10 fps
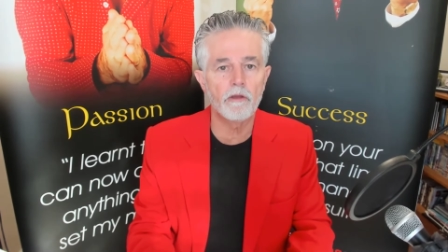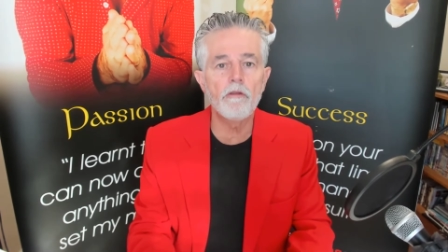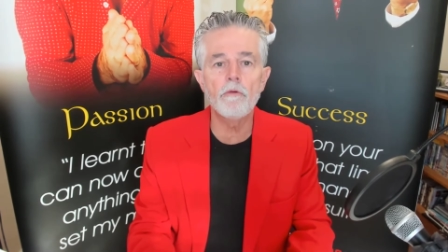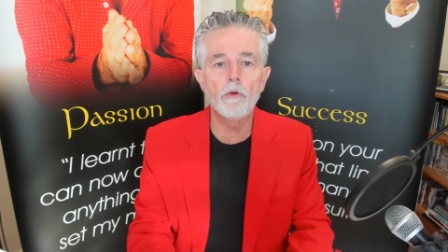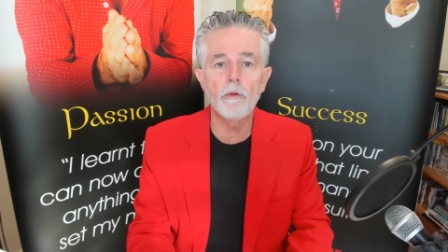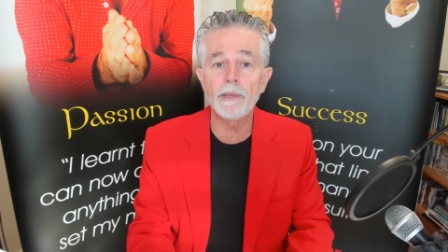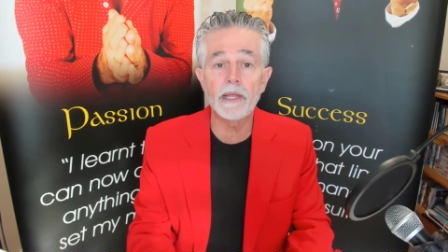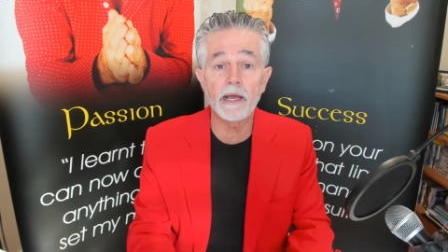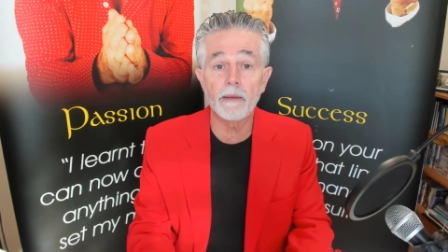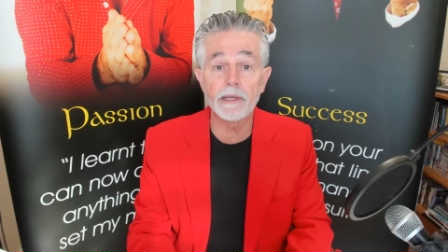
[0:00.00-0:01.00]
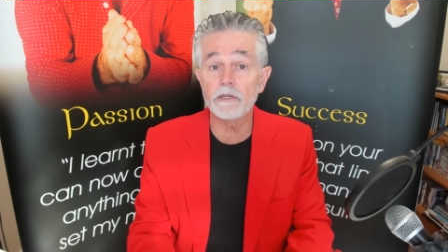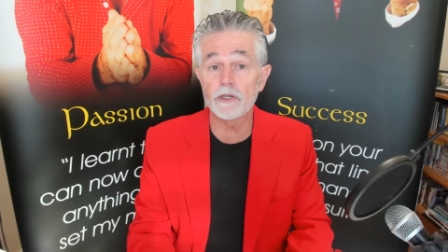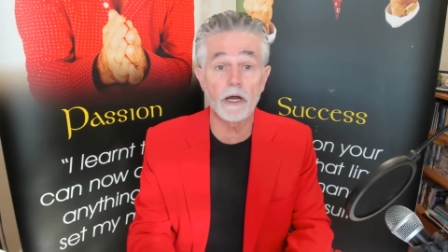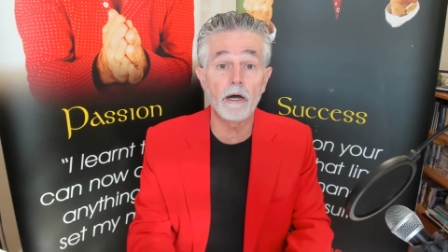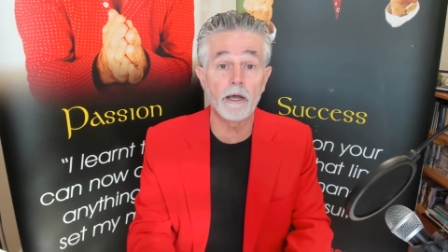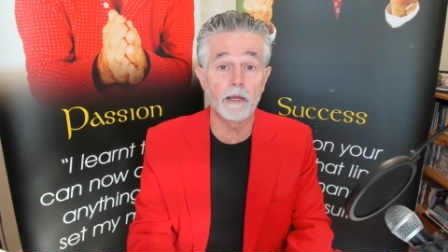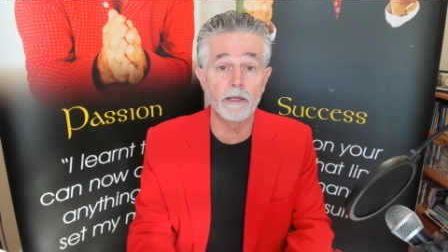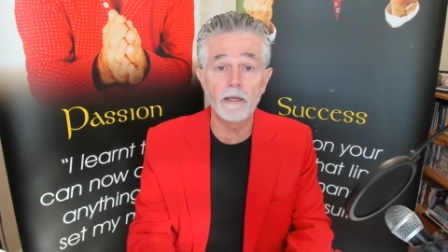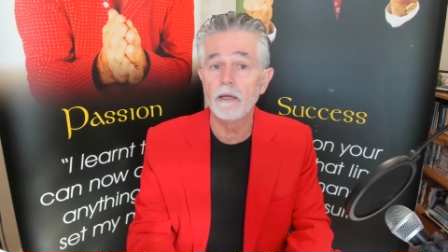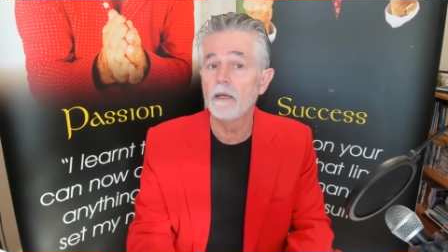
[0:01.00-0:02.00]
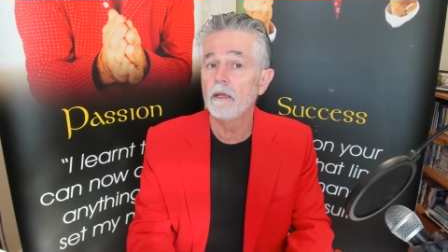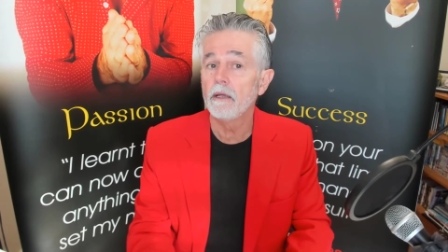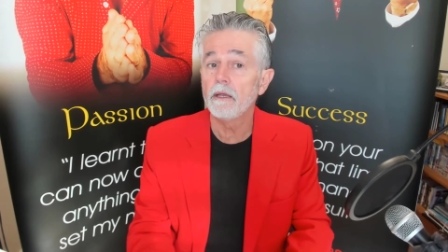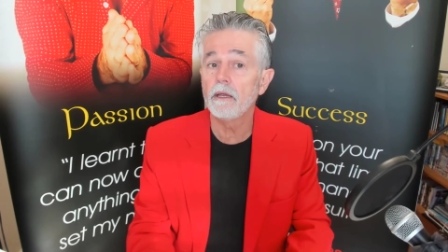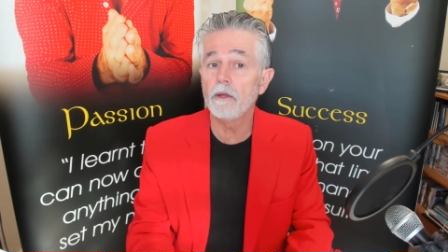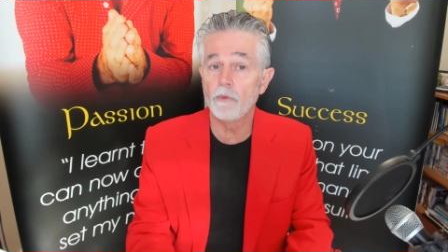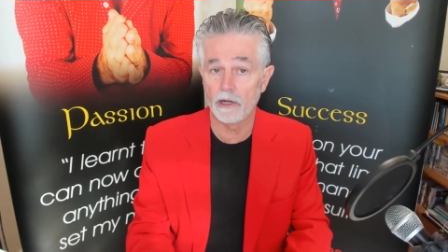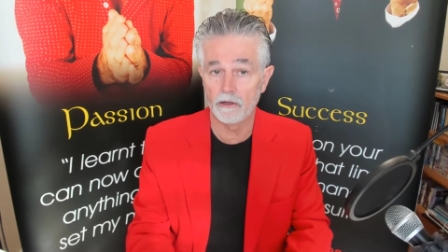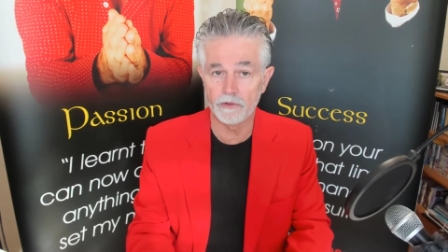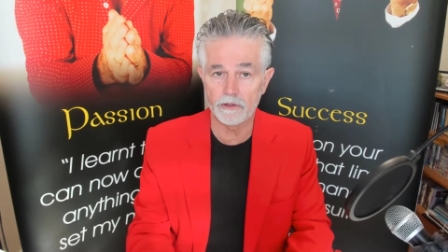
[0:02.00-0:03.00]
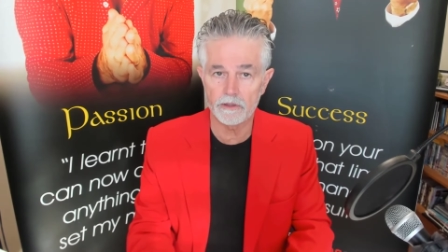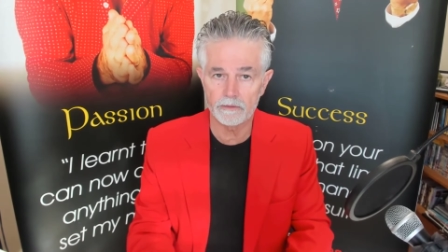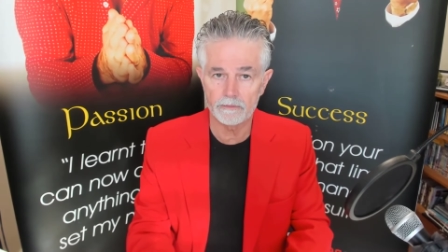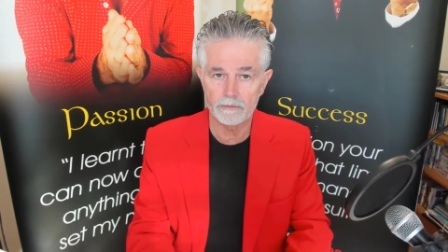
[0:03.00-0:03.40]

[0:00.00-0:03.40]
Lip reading: You will become entirely irrelevant.